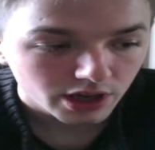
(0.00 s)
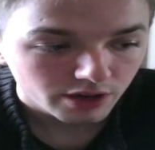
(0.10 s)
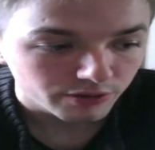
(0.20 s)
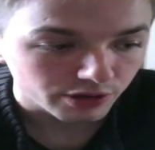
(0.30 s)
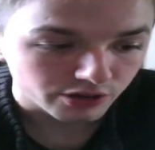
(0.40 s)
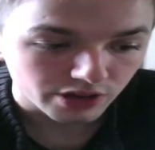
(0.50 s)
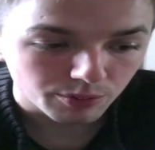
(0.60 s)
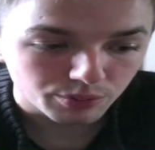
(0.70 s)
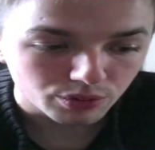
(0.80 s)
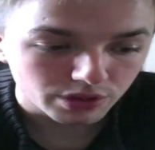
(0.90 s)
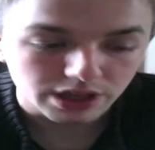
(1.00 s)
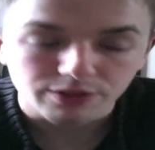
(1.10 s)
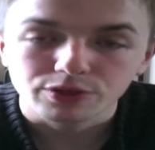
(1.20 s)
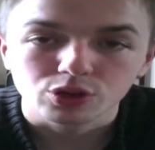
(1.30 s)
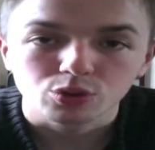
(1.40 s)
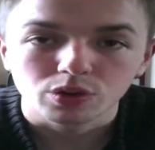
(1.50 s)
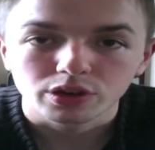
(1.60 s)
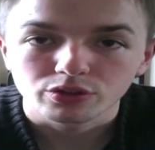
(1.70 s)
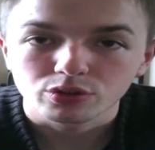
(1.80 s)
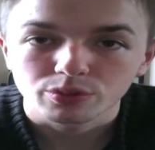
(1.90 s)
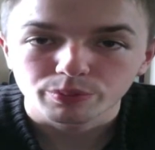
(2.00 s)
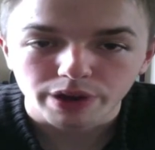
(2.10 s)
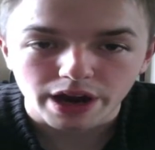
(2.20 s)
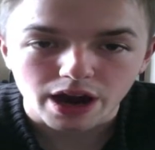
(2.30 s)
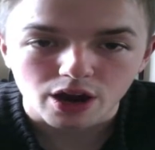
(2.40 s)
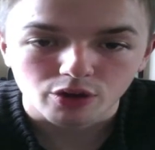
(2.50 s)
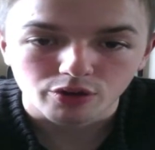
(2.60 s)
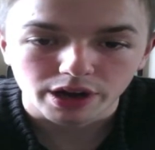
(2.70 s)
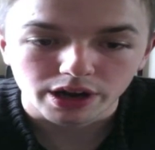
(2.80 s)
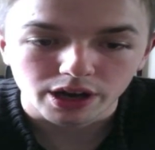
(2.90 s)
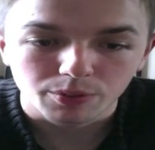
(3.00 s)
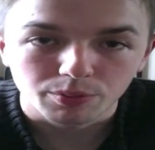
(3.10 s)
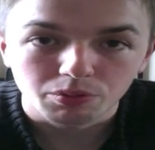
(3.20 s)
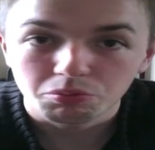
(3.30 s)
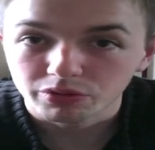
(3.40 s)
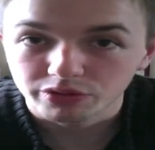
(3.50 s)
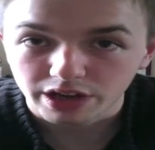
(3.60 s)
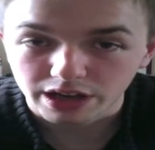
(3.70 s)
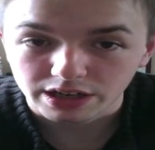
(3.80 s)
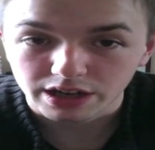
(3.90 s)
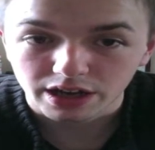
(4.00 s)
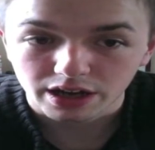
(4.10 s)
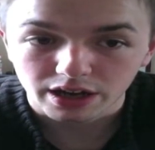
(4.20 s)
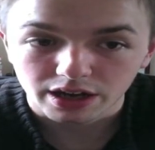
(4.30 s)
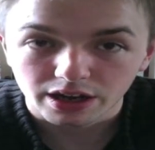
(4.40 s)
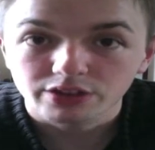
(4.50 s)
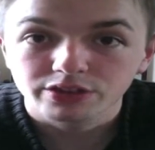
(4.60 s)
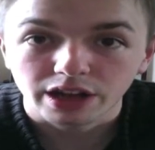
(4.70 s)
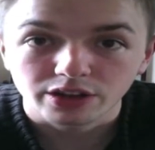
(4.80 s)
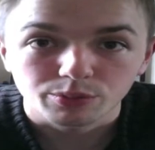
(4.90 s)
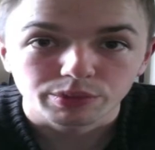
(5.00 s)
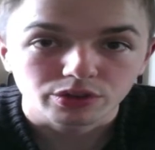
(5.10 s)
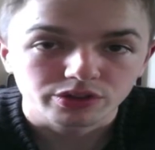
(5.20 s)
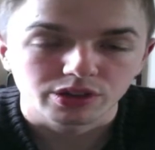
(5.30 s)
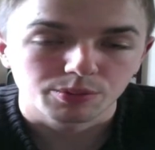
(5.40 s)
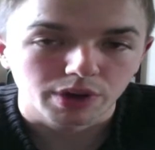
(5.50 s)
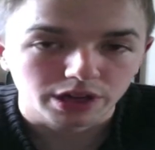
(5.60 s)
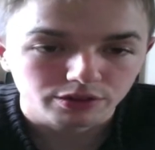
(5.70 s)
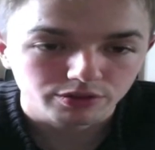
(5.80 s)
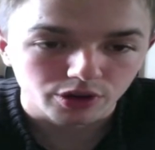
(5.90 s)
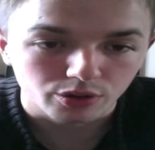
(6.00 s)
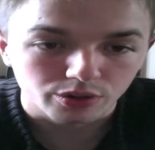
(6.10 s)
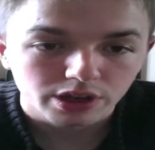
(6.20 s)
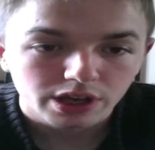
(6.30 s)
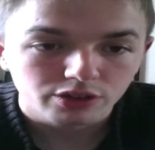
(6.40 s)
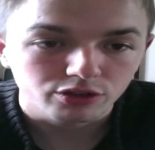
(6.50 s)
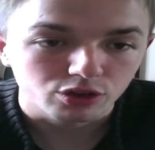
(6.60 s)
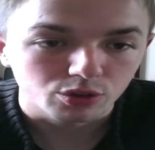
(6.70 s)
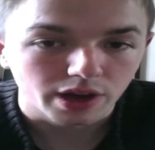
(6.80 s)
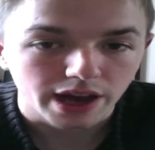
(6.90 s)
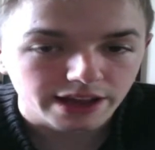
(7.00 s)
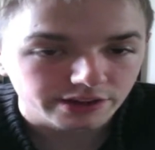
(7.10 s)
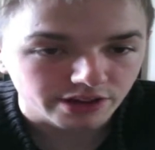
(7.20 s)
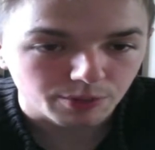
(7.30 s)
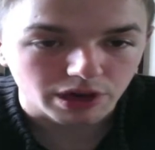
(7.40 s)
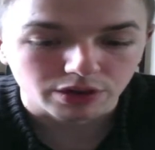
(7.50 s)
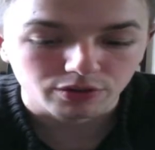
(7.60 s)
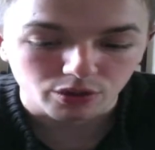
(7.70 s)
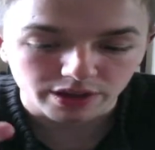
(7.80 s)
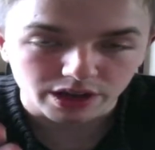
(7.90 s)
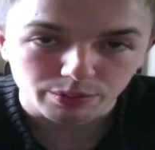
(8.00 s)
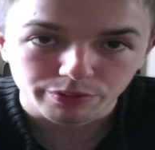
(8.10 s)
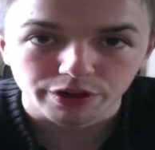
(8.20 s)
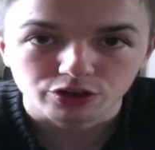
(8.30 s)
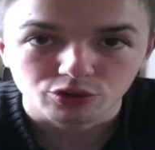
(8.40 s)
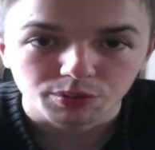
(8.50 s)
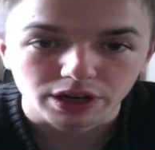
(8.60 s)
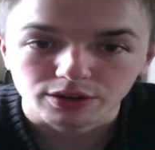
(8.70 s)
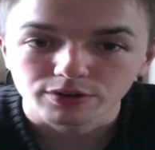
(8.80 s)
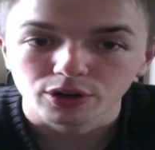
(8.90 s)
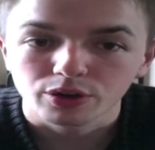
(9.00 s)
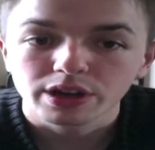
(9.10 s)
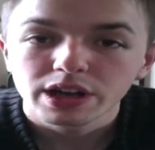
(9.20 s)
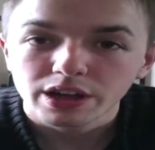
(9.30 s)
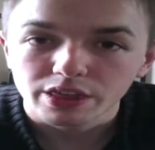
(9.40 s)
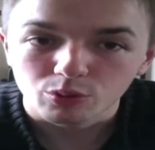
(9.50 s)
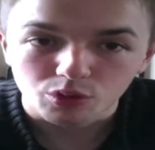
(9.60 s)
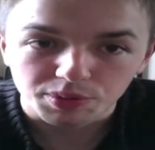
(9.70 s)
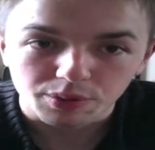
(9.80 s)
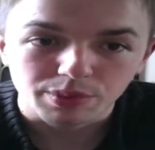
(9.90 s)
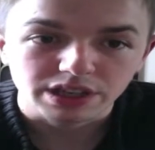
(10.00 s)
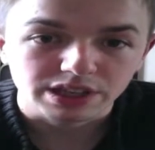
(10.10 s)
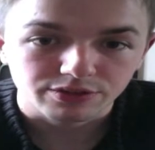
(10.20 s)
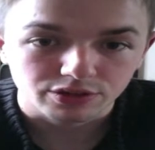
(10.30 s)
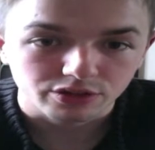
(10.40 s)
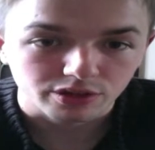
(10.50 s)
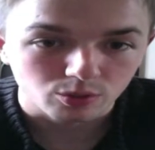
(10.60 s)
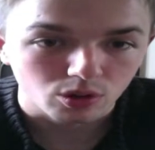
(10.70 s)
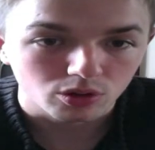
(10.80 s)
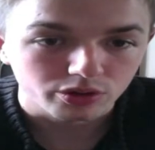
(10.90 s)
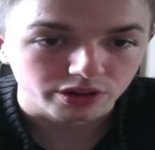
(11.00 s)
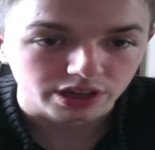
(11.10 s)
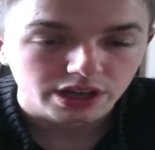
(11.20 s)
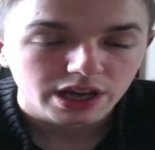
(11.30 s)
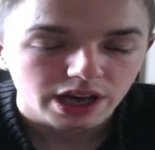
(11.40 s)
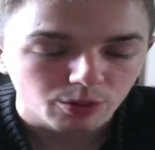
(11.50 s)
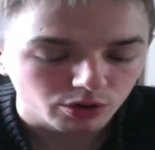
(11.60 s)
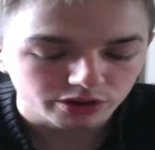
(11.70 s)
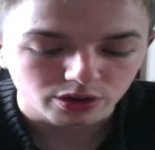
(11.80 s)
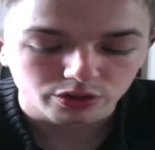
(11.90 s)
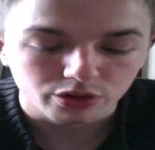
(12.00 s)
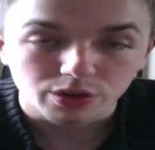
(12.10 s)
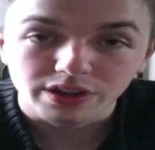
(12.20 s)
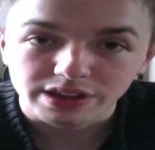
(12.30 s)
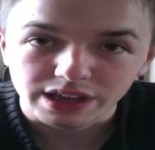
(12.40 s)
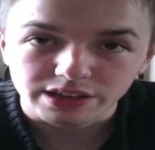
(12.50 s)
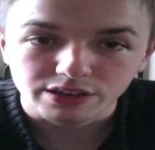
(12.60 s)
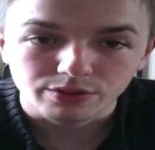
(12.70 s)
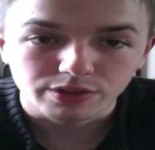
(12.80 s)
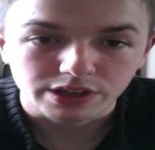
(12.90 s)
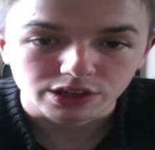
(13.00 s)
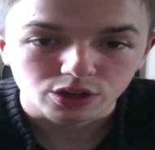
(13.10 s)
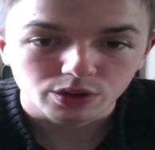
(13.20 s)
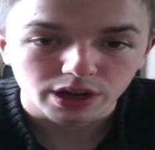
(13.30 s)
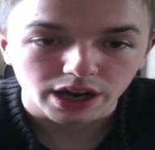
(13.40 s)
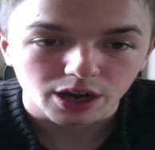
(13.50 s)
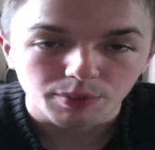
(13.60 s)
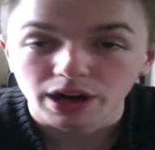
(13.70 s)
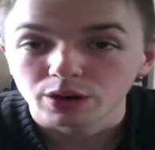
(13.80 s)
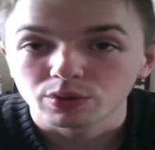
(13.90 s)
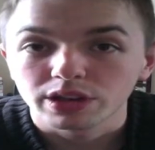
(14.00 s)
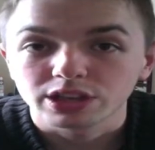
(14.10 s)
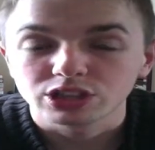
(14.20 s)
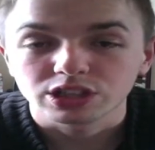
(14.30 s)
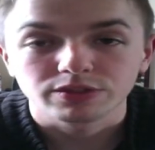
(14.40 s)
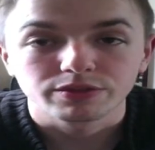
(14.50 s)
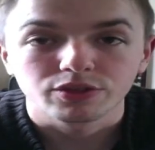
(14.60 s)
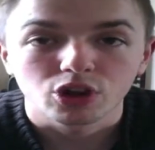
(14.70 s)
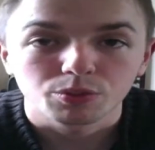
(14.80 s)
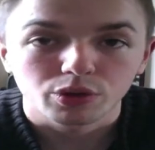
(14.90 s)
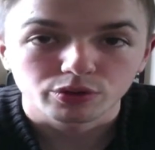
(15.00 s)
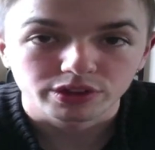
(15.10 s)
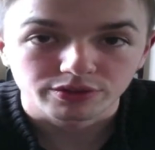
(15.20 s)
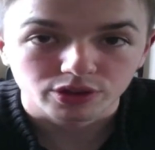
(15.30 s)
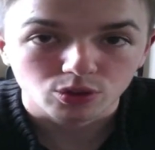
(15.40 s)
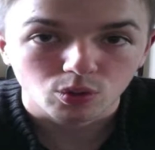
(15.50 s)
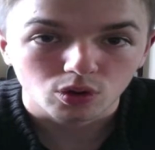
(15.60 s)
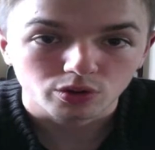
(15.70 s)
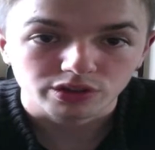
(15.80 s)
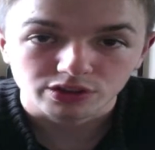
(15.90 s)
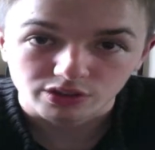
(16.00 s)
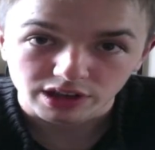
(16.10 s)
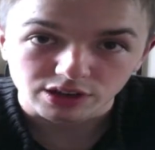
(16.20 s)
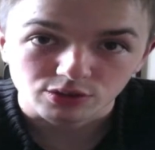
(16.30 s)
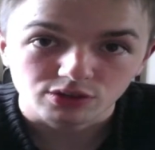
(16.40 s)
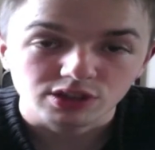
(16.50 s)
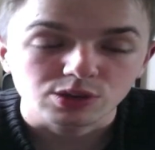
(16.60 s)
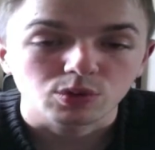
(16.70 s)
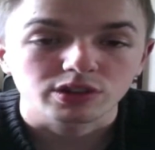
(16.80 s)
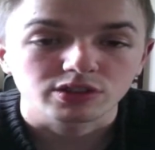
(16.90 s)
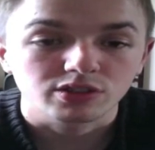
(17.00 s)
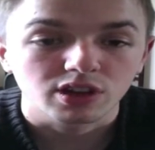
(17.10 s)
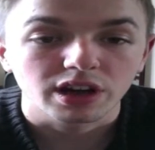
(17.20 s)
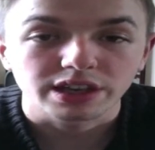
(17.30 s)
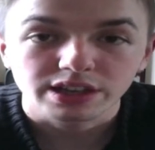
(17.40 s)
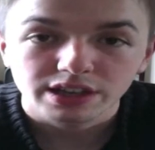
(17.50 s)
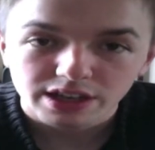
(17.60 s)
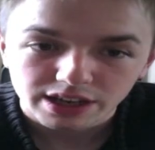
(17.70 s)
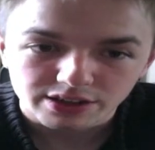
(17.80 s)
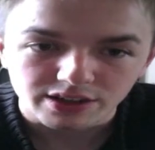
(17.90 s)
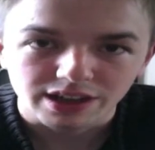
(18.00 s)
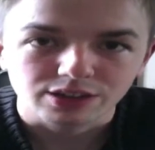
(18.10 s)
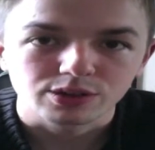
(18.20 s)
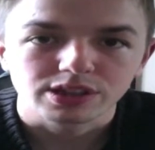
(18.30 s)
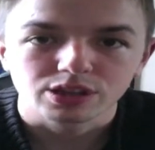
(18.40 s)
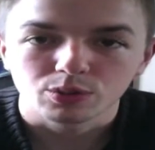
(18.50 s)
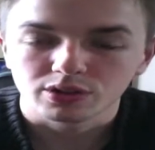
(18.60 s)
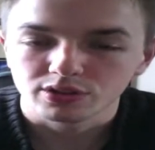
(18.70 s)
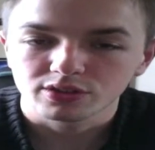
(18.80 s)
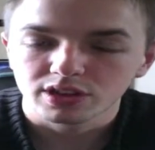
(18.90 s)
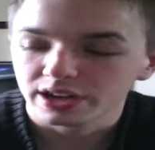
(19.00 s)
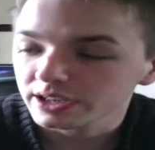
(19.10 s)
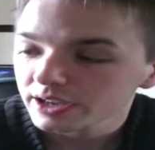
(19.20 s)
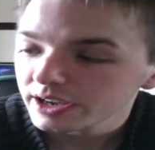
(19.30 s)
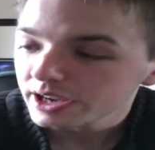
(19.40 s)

For example, if you were to compare a standard built-in microphone to a headset microphone, then a professional microphone, there will be a big difference in quality. And what I'll do at the end of this video, I will actually confirm those different qualities to let you see what it's like, to let you hear what it's like.